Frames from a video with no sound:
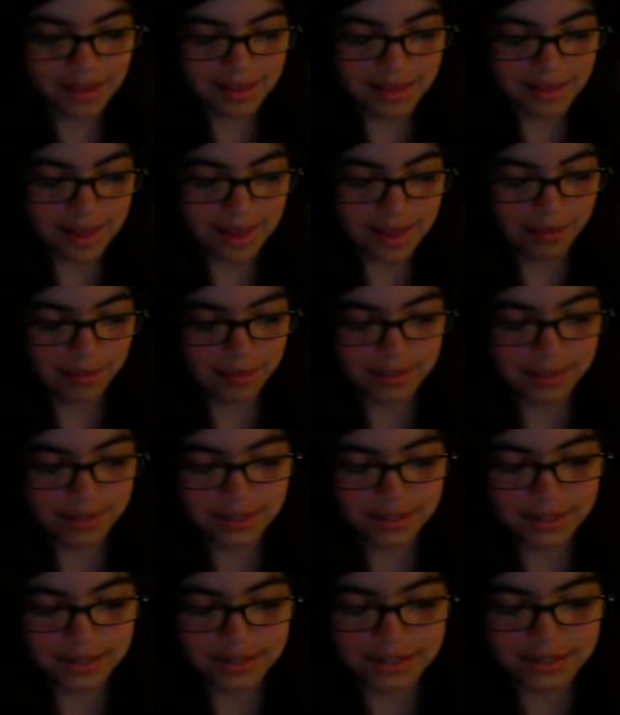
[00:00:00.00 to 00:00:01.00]
That
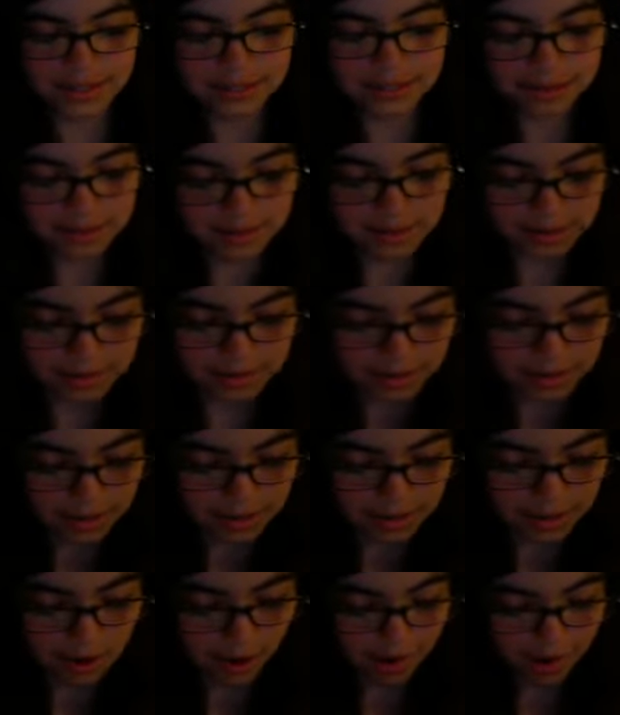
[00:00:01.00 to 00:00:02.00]
was
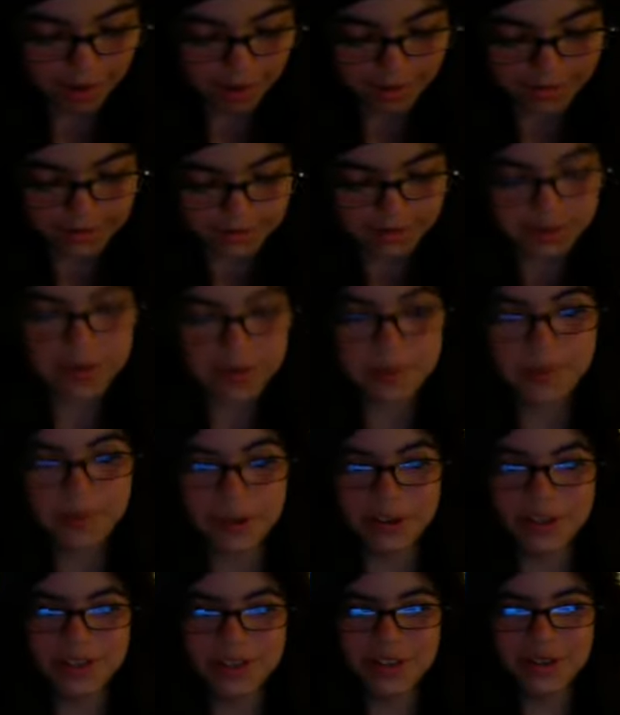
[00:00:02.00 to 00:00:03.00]
called The
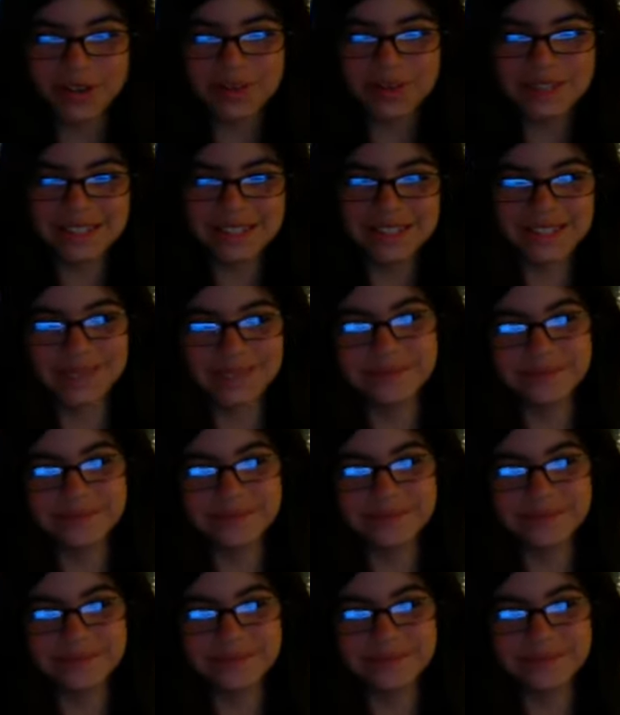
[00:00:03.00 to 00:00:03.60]
Burning Ghost.